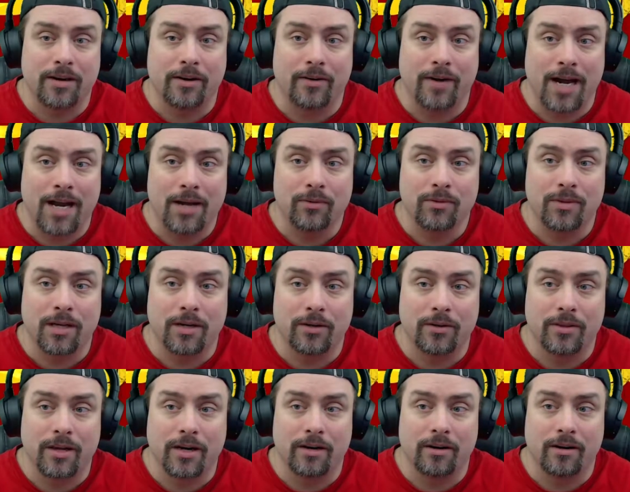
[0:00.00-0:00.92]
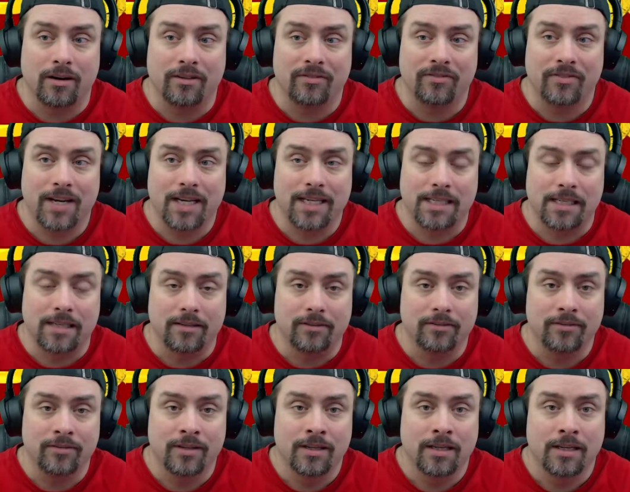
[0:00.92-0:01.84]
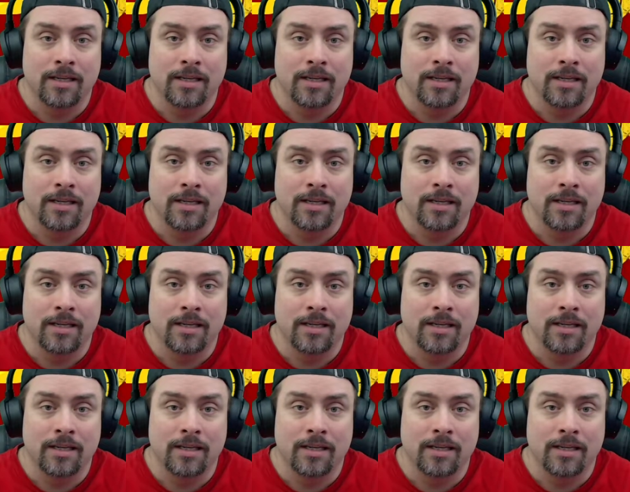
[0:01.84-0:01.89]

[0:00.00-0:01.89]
are out there that are effective.